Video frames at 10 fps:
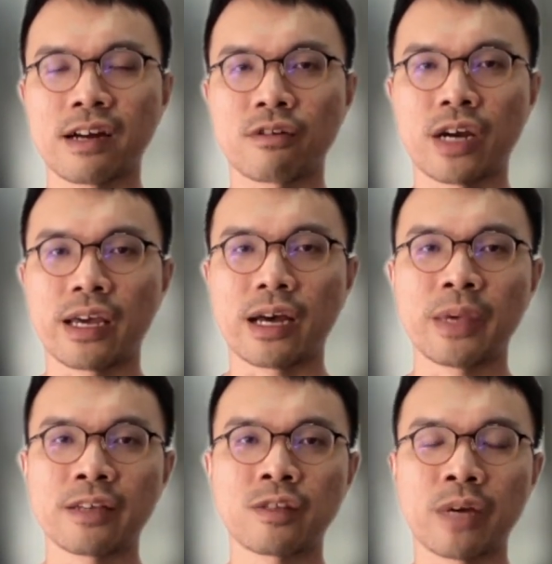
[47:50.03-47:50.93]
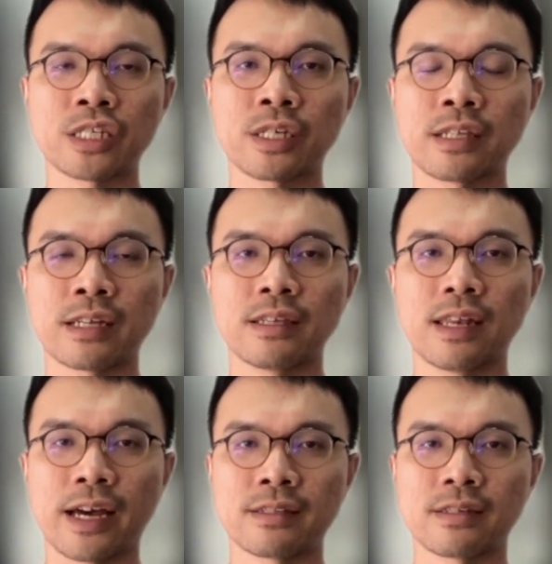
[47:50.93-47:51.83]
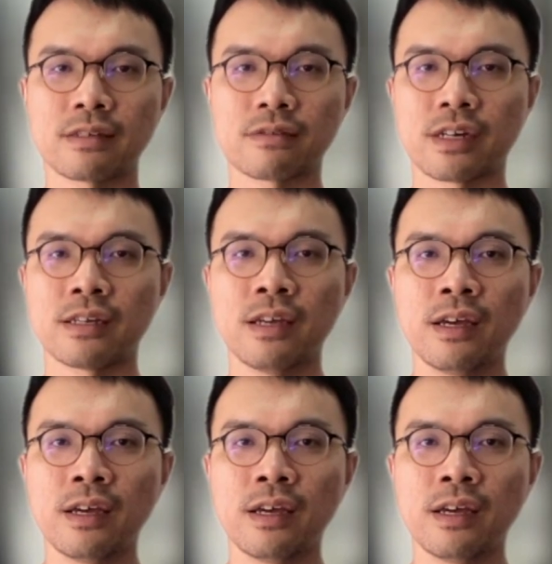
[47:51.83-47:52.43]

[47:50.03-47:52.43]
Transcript: All right. I mean, as you mentioned, that delighters, right?